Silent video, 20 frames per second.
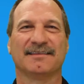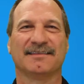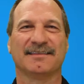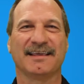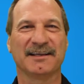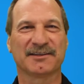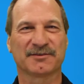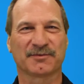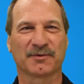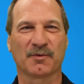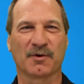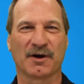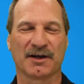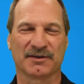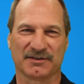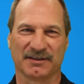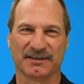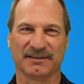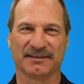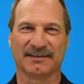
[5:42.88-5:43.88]
Thanks for
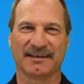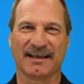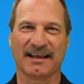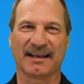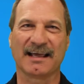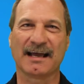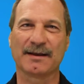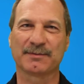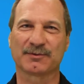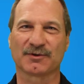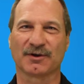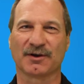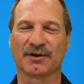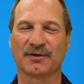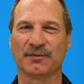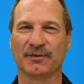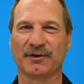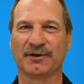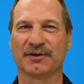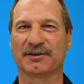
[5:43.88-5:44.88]
watching. At
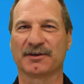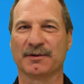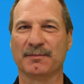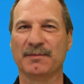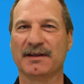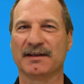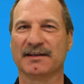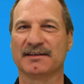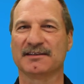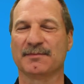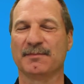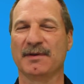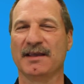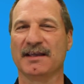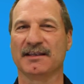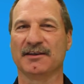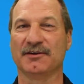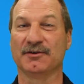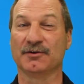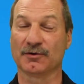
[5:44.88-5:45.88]
LabStrong, we are committed to
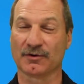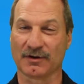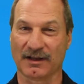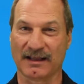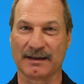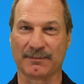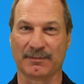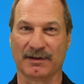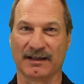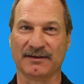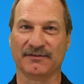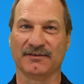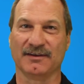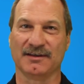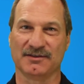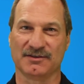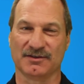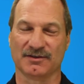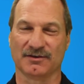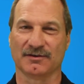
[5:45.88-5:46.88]
making your lab life
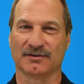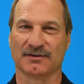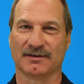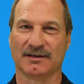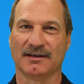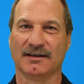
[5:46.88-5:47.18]
easier.